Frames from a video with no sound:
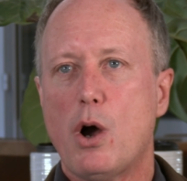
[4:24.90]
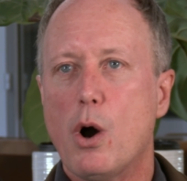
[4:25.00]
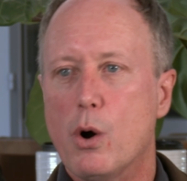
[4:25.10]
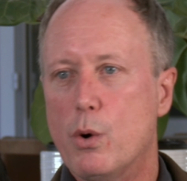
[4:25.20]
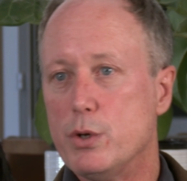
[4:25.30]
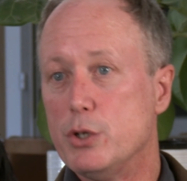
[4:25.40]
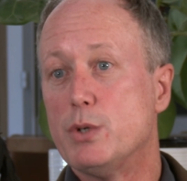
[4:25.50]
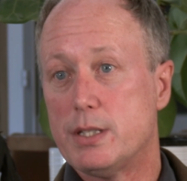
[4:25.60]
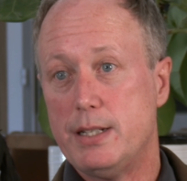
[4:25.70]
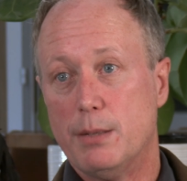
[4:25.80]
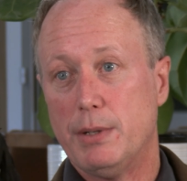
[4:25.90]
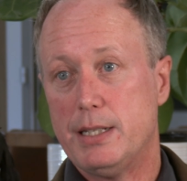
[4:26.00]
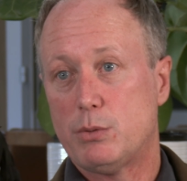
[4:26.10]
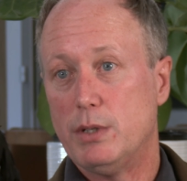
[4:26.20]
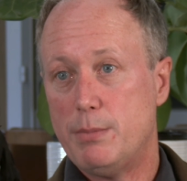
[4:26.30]
oh, you just need a
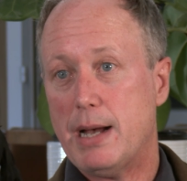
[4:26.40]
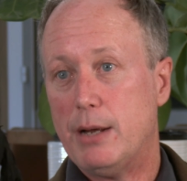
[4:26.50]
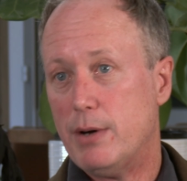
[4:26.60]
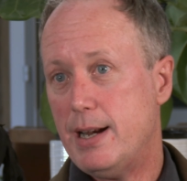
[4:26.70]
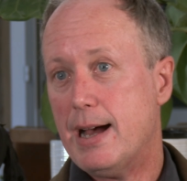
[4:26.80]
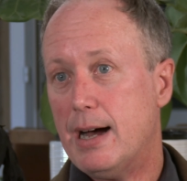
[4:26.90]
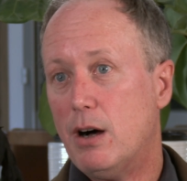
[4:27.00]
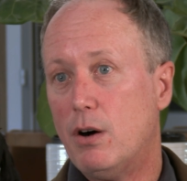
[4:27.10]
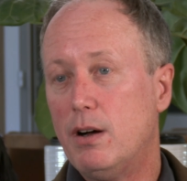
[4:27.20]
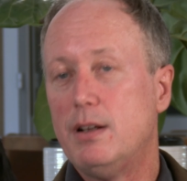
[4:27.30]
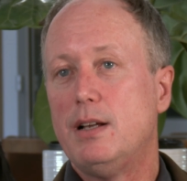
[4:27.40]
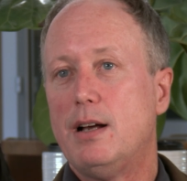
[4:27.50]
place really bad right now,